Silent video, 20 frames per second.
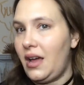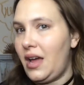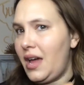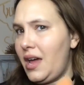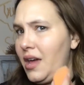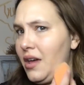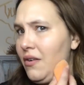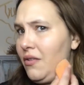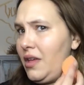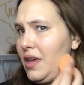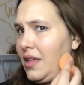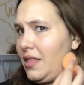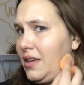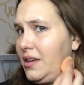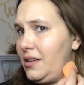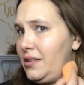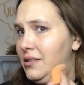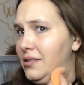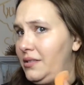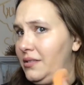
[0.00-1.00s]
I go like
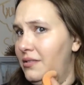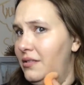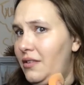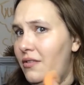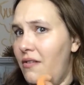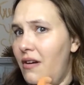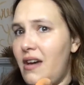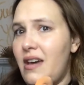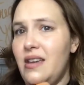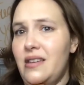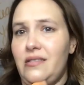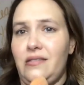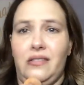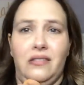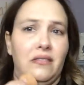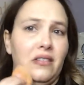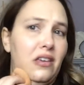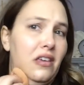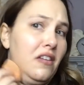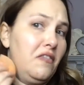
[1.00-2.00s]
this, you guys.
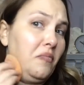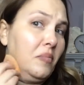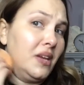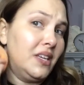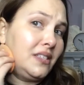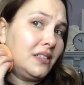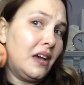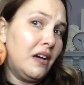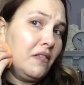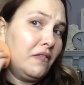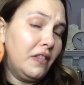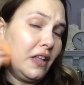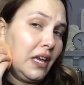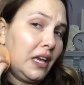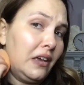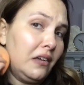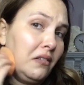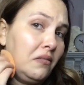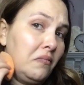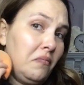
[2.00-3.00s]
Give myself like
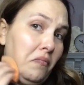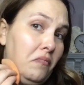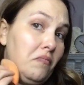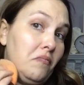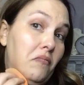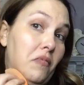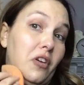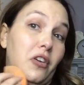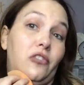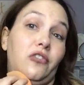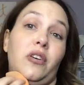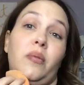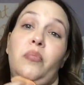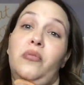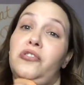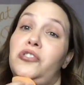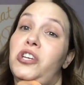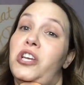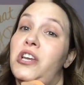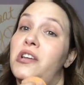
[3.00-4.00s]
a
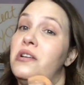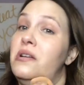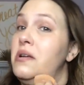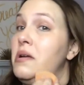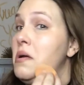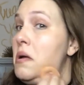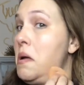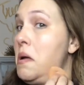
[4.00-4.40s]
triple chin.